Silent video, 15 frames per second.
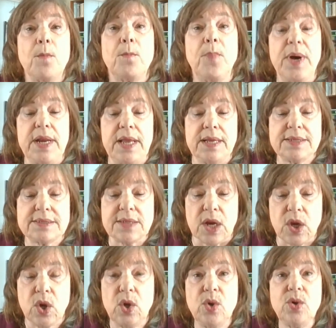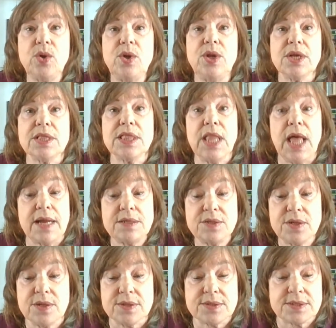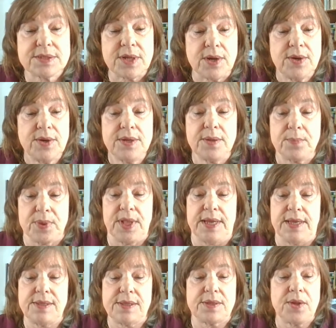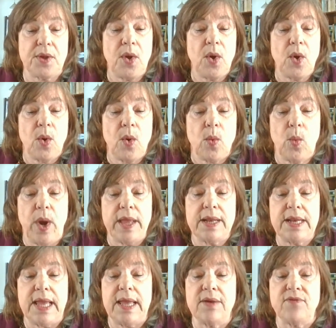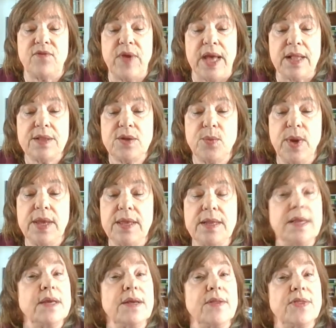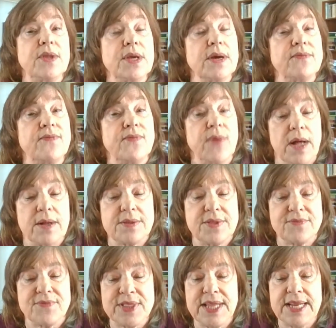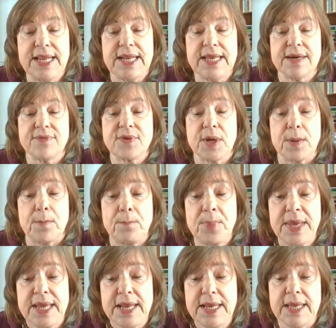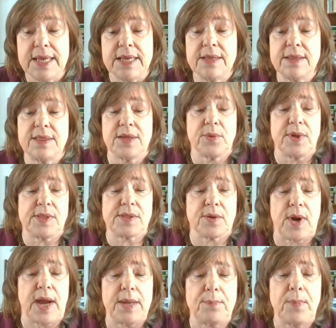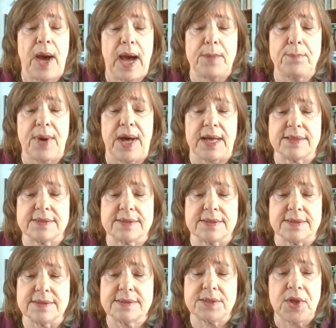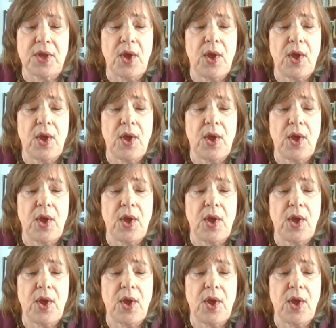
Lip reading: But it's a good logical starting place when evaluating the validity of competing theories or hypotheses